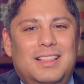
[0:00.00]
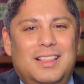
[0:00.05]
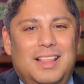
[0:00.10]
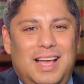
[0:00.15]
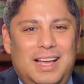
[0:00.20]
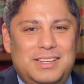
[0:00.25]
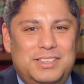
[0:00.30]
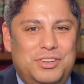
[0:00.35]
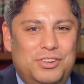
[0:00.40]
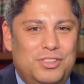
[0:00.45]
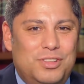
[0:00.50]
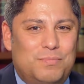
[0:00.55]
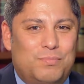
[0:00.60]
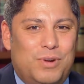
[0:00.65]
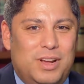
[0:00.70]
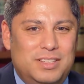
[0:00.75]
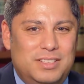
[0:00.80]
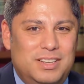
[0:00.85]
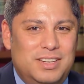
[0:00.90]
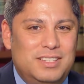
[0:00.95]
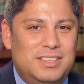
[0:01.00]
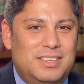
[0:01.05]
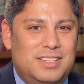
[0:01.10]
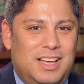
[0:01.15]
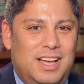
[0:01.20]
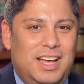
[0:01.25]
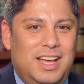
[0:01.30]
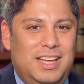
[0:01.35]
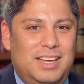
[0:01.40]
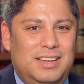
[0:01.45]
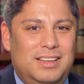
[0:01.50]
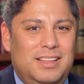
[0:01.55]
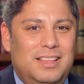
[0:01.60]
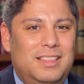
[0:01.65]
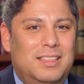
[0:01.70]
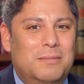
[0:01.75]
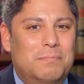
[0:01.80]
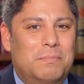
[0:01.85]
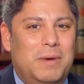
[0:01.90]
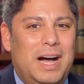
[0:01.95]
Last year, the President signed
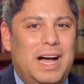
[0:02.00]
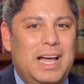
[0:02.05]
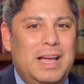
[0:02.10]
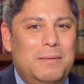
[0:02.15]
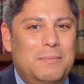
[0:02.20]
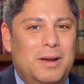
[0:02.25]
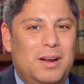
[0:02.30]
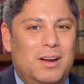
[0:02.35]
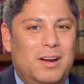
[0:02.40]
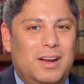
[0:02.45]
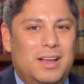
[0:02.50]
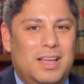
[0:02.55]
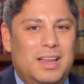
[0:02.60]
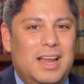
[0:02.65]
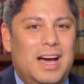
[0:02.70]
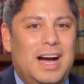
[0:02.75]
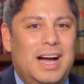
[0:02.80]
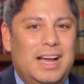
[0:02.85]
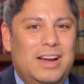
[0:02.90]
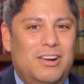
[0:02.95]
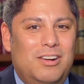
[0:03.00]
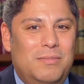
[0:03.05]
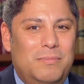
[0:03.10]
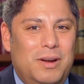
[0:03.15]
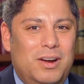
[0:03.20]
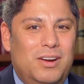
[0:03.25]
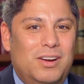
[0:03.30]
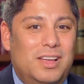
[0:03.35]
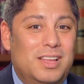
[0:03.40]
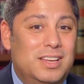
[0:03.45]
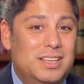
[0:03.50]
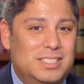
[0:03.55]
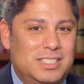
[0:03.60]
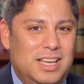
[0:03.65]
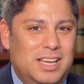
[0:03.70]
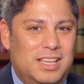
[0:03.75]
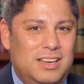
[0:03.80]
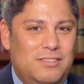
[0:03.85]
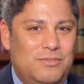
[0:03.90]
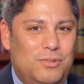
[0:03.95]
the Buy American, Hire American
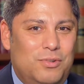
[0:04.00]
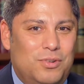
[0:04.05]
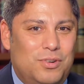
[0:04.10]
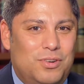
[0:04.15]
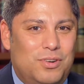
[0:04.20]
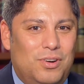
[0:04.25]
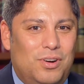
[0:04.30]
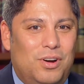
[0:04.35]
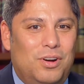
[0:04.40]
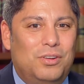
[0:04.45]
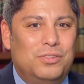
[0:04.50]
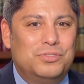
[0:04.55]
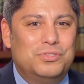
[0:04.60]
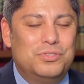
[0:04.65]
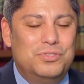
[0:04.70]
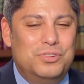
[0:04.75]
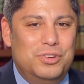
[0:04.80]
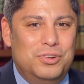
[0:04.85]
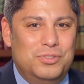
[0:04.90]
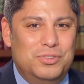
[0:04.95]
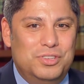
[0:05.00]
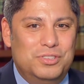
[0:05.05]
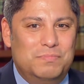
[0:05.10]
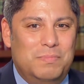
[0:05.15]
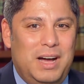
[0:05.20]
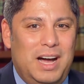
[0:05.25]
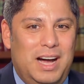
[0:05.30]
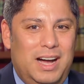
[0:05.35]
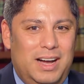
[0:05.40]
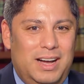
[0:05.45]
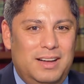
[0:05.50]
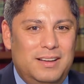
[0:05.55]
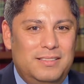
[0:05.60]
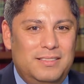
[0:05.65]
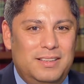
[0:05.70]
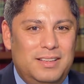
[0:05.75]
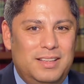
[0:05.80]
Executive Order, also known as BAHA.